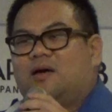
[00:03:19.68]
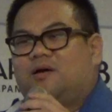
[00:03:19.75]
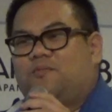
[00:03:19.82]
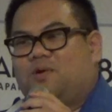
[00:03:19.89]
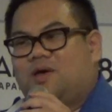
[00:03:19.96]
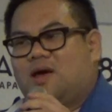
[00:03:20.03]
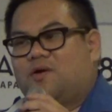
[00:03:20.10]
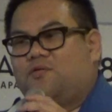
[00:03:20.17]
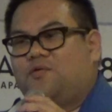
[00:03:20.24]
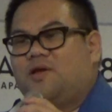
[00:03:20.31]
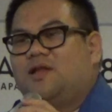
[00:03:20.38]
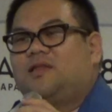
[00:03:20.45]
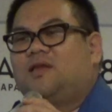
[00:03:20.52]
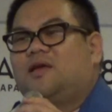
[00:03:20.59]
we are
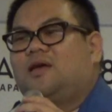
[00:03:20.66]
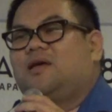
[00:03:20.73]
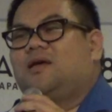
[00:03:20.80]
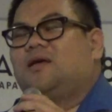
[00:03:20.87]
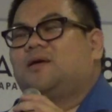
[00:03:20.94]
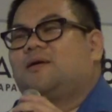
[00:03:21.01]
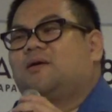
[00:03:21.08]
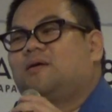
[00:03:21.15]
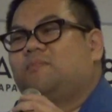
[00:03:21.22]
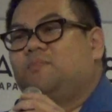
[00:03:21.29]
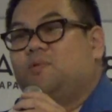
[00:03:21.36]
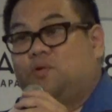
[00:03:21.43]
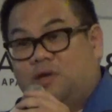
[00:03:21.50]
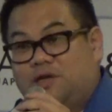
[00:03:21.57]
creating
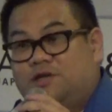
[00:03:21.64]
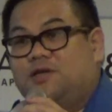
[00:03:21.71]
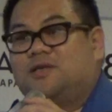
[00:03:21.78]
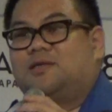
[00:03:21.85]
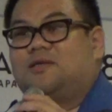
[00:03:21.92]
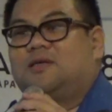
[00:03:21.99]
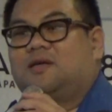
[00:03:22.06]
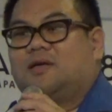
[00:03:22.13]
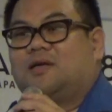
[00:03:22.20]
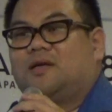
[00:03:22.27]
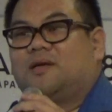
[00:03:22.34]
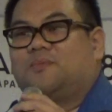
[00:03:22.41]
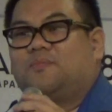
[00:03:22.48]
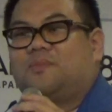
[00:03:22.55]
mutations,
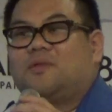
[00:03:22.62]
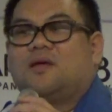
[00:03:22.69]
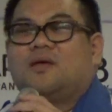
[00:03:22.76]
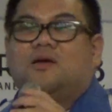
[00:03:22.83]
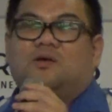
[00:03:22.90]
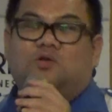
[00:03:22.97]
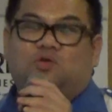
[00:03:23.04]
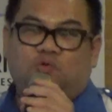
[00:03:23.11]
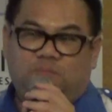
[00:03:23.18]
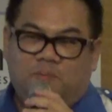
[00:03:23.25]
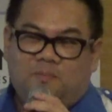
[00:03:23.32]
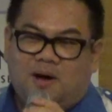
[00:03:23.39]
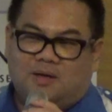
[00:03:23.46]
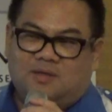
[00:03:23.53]

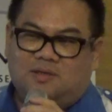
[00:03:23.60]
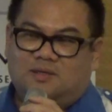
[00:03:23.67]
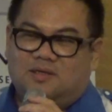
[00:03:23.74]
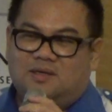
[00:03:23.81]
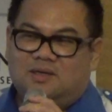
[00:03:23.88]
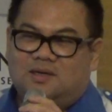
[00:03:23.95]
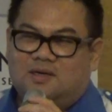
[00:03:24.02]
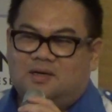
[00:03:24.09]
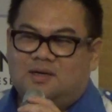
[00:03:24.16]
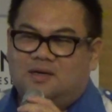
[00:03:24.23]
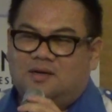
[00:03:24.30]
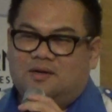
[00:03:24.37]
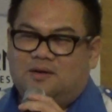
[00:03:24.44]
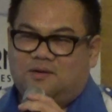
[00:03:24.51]
superbugs,
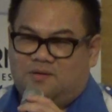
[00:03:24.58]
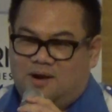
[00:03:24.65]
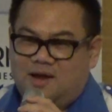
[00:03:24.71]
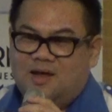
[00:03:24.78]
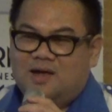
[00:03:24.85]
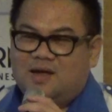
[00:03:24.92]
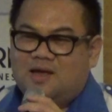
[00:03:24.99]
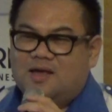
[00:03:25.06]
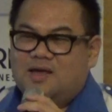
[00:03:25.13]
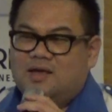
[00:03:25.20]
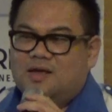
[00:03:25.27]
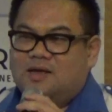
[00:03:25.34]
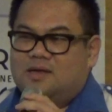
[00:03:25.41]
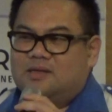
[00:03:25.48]
right?
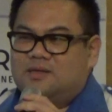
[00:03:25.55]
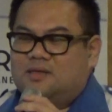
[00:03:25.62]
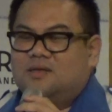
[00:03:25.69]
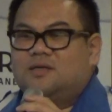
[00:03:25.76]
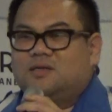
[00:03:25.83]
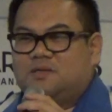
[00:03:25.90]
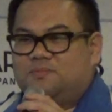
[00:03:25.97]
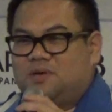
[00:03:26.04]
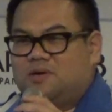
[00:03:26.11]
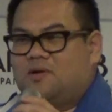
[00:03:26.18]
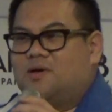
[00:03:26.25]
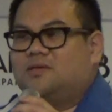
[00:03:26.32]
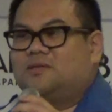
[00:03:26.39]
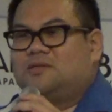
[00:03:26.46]
This is
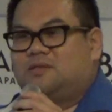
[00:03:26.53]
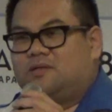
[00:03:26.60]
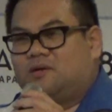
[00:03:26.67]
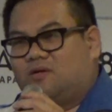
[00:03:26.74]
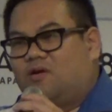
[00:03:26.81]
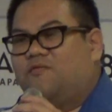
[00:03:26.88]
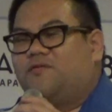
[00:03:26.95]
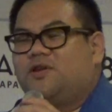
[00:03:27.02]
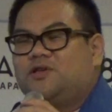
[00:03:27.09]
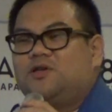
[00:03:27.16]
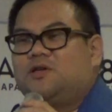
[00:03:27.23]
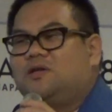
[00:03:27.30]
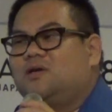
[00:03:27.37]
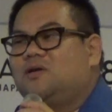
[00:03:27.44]
because the
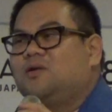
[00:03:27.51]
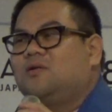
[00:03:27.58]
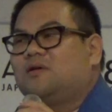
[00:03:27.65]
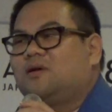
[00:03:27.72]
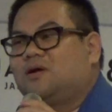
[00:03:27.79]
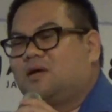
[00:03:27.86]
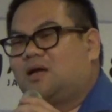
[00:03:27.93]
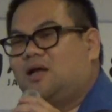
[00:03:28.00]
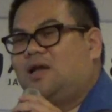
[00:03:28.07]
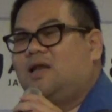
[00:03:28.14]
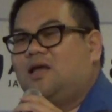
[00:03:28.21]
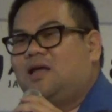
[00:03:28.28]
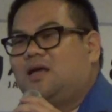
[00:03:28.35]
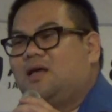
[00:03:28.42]
conventional
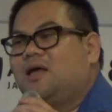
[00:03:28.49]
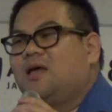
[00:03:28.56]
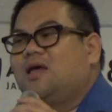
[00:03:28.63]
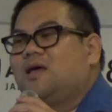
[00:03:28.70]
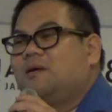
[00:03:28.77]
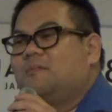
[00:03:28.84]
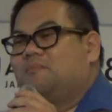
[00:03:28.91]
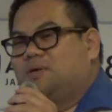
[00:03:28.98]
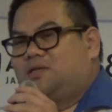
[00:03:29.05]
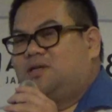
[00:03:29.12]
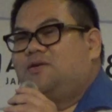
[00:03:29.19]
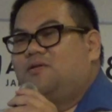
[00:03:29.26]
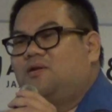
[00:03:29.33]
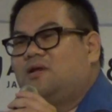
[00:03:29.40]
cleaning
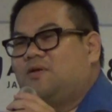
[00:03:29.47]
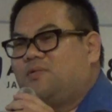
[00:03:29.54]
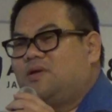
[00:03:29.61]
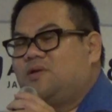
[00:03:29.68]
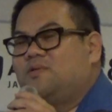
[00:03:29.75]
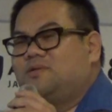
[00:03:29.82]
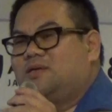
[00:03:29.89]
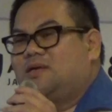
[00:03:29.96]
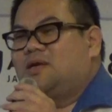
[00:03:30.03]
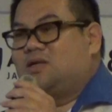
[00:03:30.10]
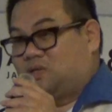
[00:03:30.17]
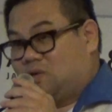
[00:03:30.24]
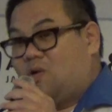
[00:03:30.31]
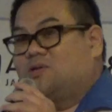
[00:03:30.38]
material that we're using
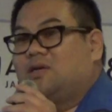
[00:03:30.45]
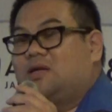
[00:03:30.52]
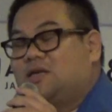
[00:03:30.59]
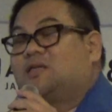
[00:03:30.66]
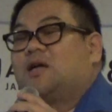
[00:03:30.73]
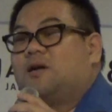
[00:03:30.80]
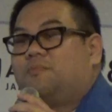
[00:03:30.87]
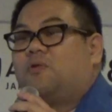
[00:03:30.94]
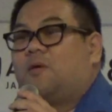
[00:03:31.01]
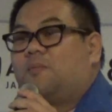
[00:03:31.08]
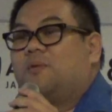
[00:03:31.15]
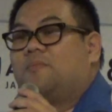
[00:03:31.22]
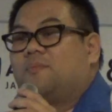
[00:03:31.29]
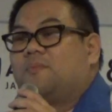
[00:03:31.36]
is causing this kind of
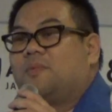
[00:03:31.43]
problem,